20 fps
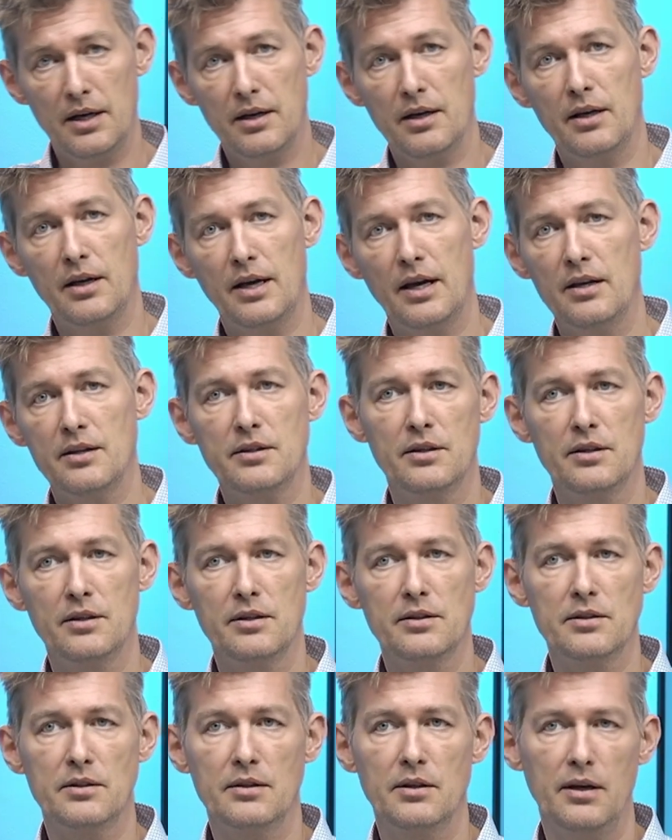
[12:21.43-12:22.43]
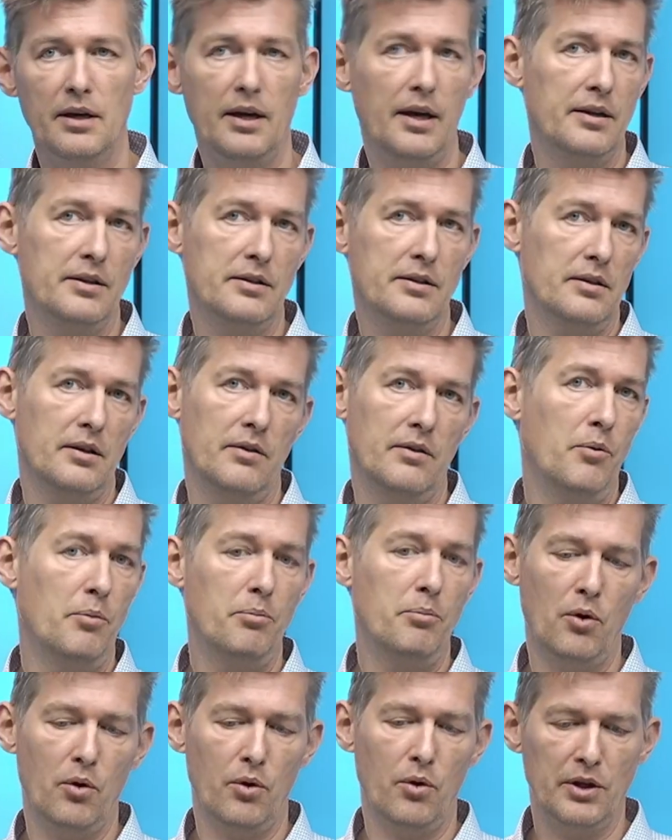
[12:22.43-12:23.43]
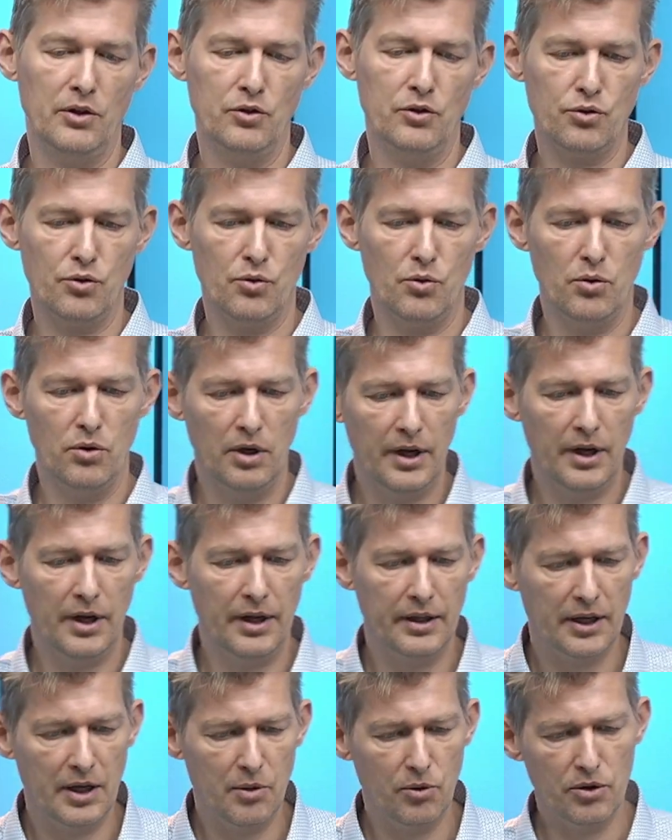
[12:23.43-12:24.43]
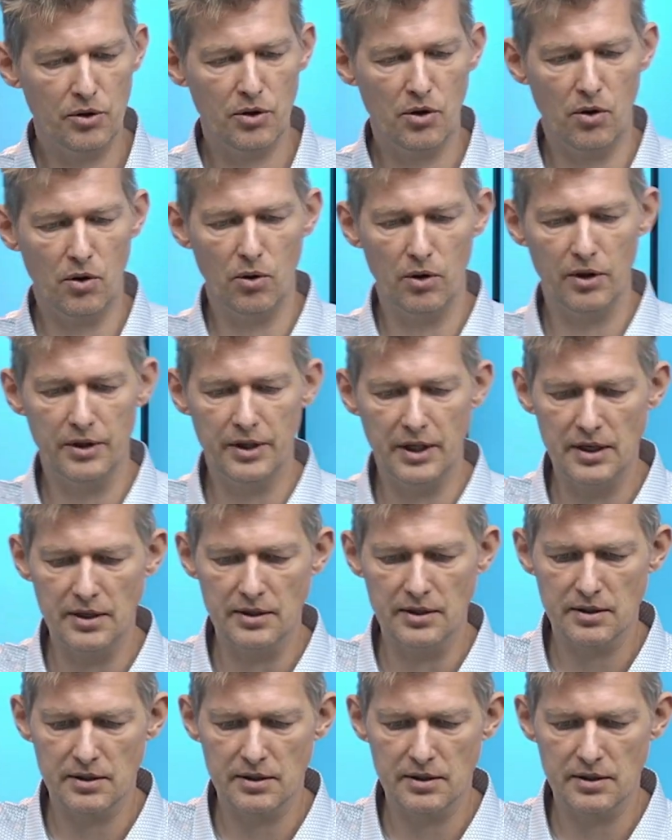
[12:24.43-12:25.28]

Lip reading: analysis as a reporting tool, and they would call these